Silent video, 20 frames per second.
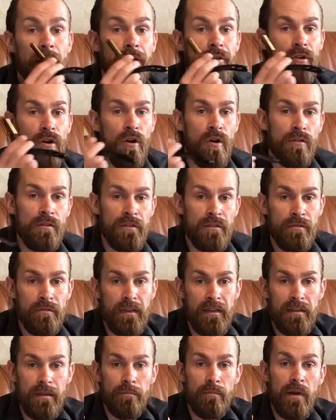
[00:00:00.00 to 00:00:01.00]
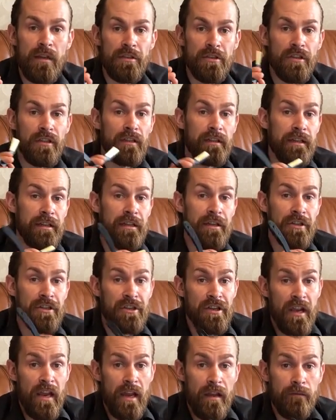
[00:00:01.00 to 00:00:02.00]
You also get a much cleaner
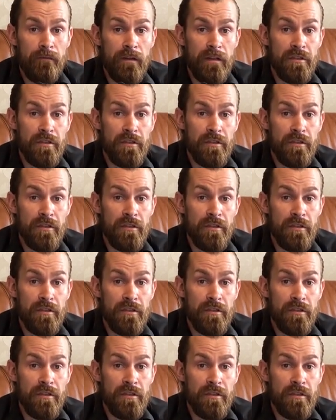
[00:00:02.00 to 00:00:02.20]
shave,